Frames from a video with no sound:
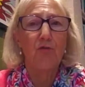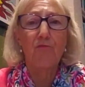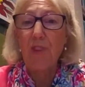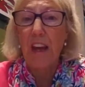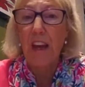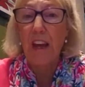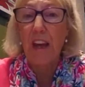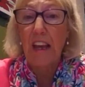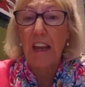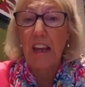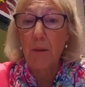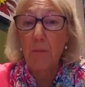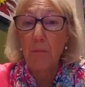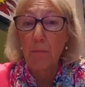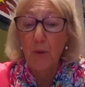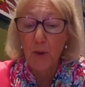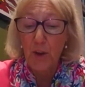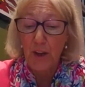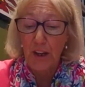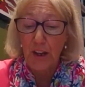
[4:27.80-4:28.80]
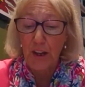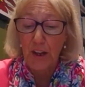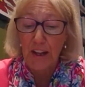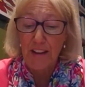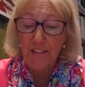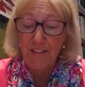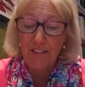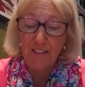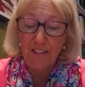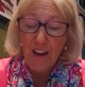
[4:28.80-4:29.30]
curriculum book
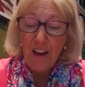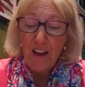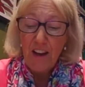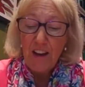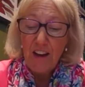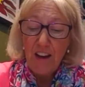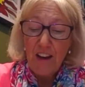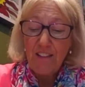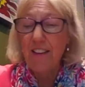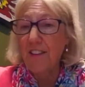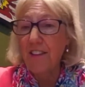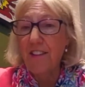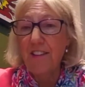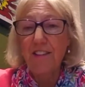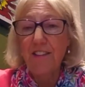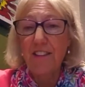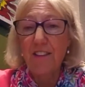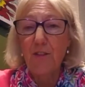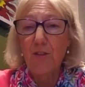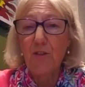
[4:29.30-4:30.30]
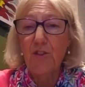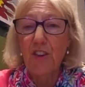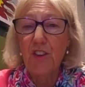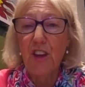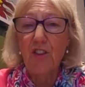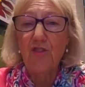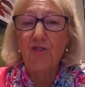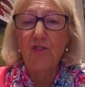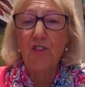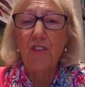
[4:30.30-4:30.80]
lists, study skill
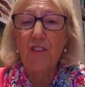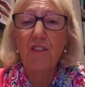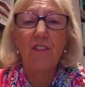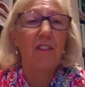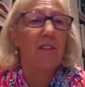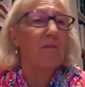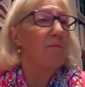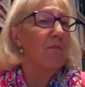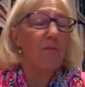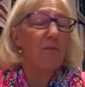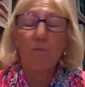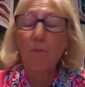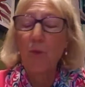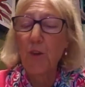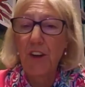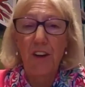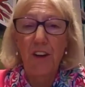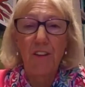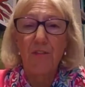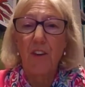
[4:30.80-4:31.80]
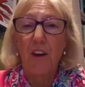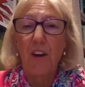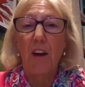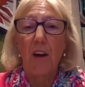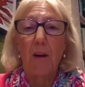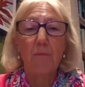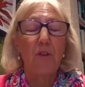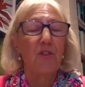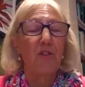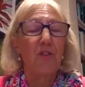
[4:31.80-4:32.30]
sessions, whatever.
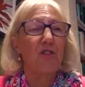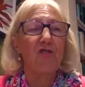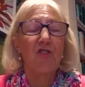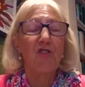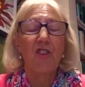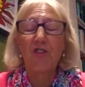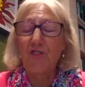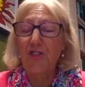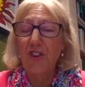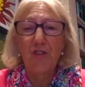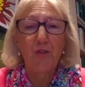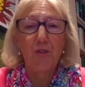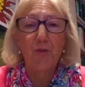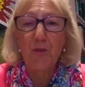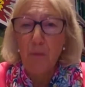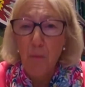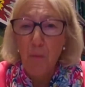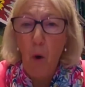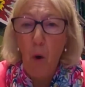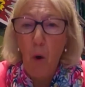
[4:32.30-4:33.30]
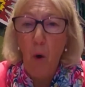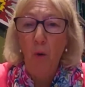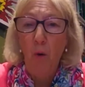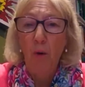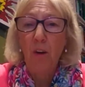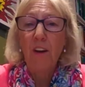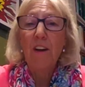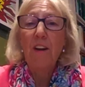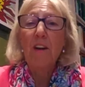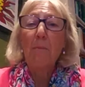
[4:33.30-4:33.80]
I'm not suggesting do them
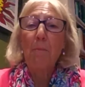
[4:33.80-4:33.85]
all.